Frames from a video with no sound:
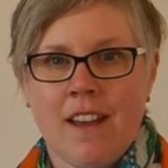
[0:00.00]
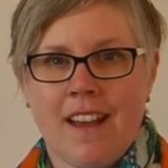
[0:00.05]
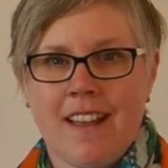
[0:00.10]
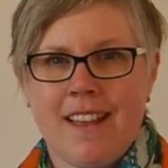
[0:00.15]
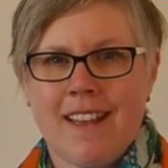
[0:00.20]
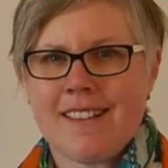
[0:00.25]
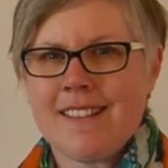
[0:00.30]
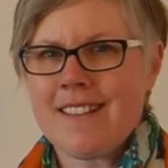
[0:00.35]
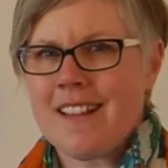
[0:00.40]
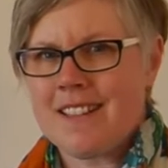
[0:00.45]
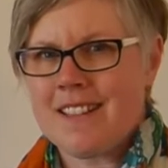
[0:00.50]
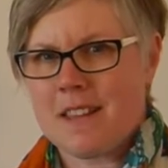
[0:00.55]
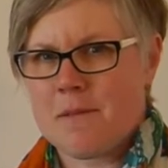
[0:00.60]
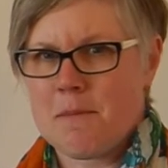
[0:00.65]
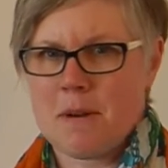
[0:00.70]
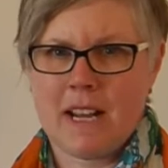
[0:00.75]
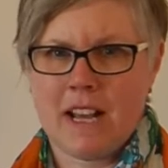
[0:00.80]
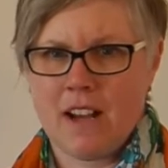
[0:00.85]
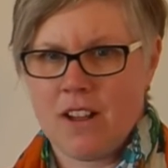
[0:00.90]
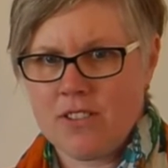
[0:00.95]
Isn't that
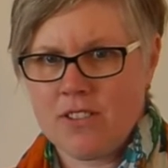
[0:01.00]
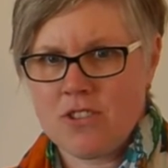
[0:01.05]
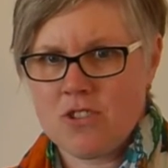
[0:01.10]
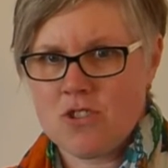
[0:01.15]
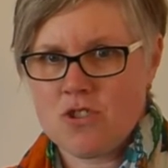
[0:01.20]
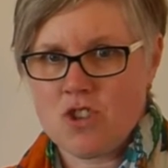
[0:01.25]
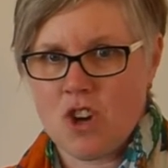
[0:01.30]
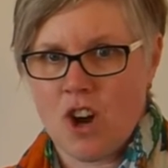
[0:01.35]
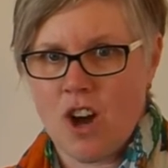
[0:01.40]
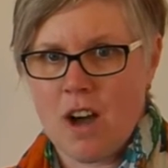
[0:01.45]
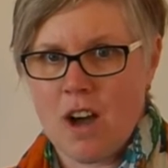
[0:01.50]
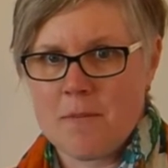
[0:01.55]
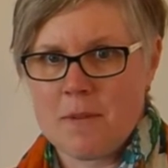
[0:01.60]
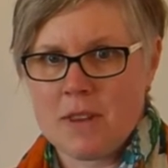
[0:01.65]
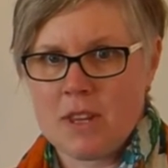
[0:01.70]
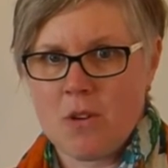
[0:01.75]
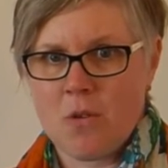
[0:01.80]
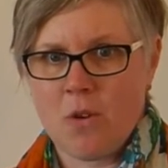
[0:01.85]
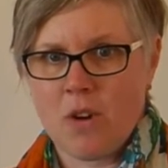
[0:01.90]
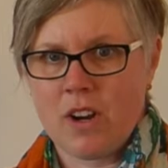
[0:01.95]
somebody else's job
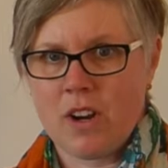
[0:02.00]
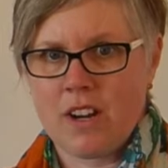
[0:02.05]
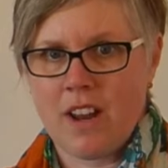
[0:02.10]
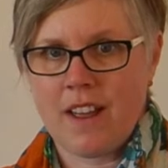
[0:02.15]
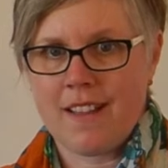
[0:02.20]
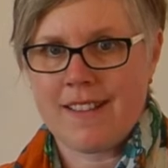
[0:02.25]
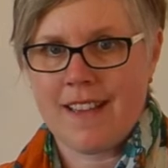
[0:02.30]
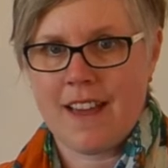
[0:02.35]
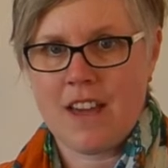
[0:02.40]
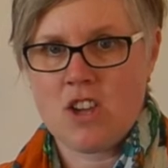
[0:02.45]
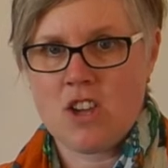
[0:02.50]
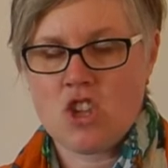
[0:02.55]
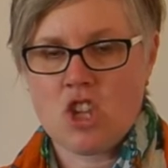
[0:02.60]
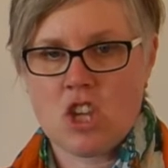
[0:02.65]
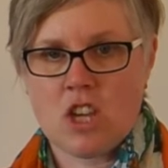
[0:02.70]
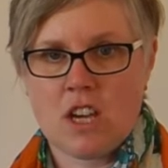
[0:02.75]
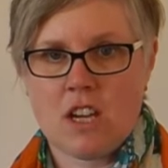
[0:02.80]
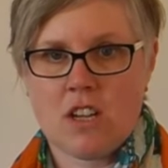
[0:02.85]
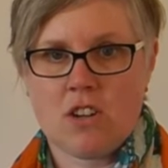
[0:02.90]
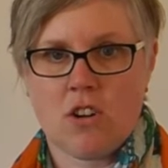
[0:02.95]
in the
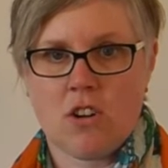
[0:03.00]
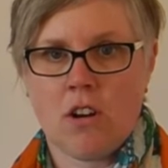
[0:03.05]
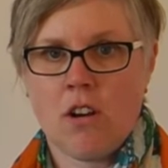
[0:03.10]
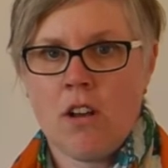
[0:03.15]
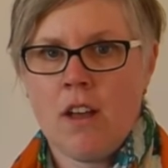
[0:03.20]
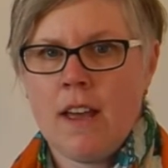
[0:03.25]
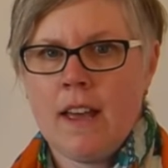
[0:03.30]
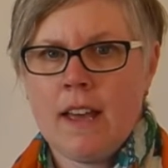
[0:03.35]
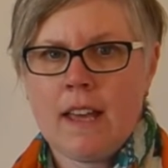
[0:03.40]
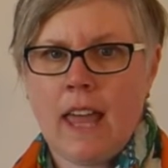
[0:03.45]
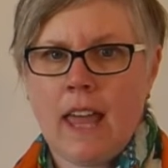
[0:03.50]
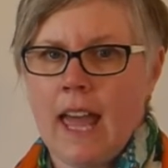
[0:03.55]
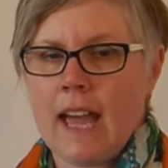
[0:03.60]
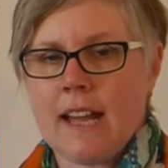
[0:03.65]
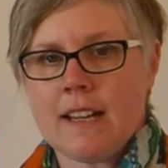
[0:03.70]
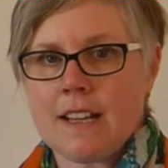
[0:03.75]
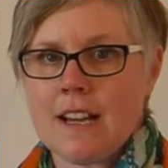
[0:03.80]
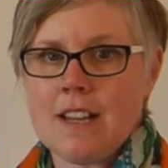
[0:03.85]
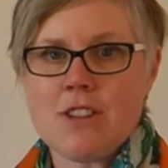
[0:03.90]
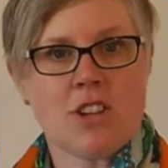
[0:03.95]
organization, or
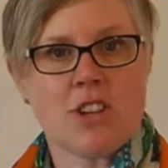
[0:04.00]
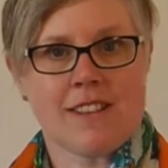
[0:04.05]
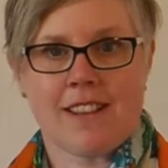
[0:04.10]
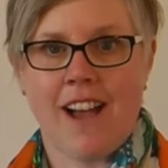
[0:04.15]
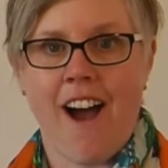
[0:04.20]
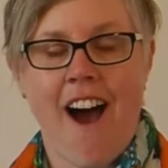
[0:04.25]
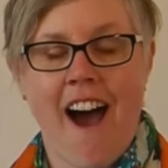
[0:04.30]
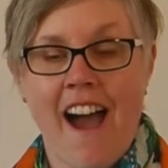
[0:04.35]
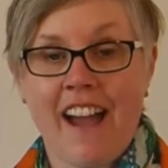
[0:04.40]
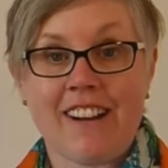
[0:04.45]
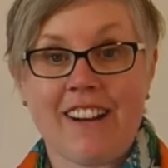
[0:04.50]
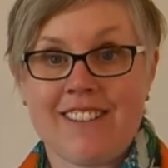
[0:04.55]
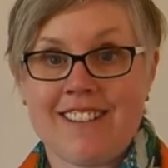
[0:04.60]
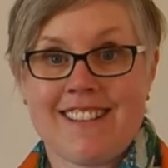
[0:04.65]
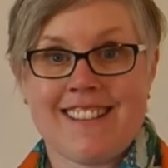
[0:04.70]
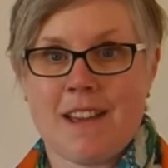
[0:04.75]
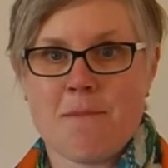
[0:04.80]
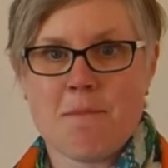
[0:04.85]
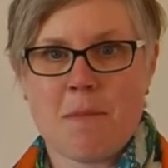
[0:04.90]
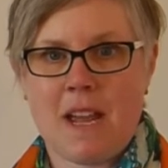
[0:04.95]
can't I just hire
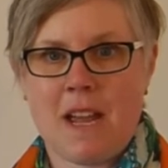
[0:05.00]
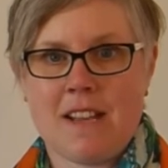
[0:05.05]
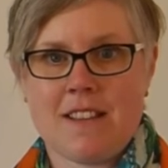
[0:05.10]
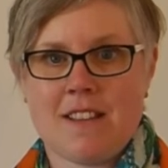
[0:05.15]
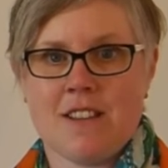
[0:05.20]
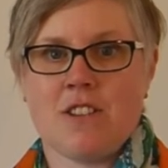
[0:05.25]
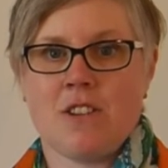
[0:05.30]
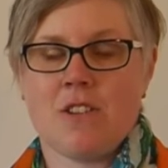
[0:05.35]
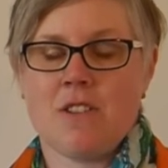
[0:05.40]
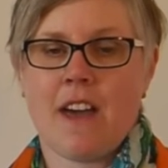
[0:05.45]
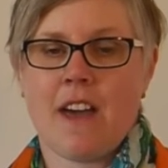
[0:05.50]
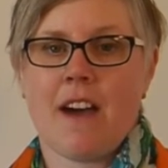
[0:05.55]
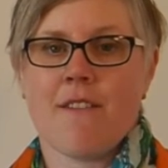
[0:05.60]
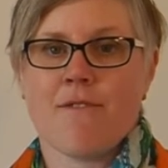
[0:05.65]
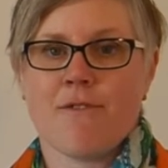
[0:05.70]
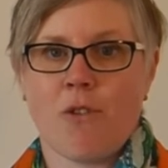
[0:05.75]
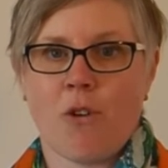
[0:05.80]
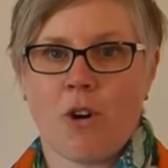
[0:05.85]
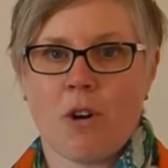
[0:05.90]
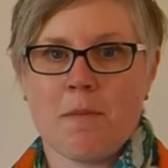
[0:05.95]
somebody to do
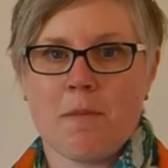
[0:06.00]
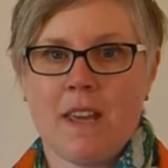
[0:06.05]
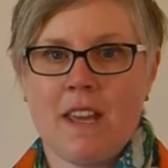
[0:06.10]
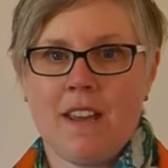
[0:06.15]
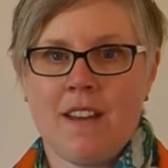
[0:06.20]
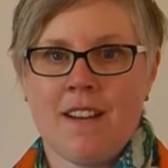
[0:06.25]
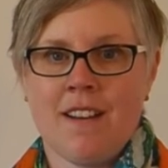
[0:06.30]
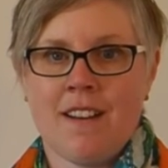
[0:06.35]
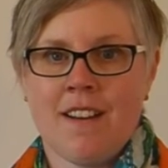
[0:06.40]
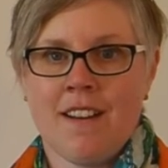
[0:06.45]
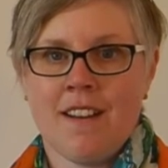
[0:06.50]
that for me?